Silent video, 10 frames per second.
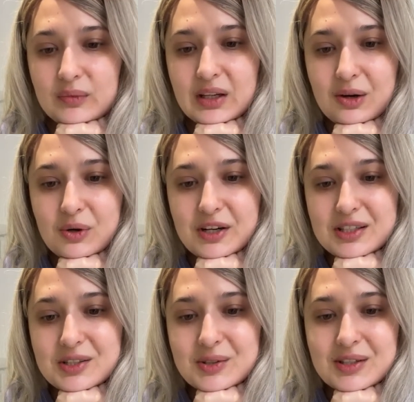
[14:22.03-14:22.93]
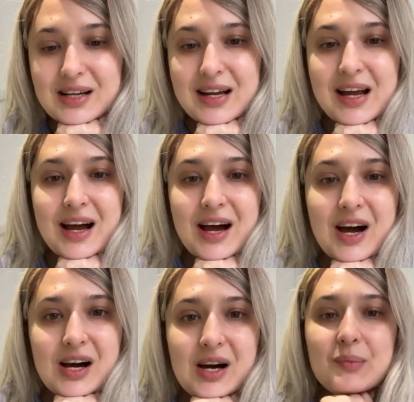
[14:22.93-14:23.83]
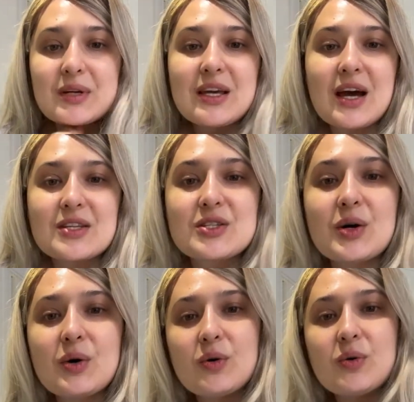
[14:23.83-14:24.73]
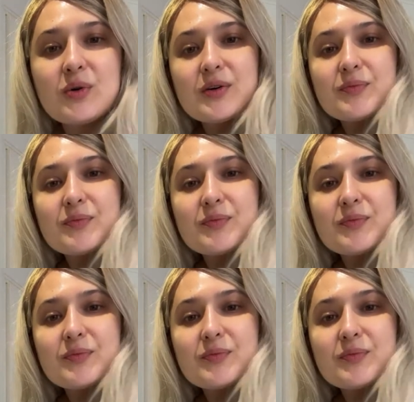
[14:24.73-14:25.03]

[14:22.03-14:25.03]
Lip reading: How are you? Yeah, so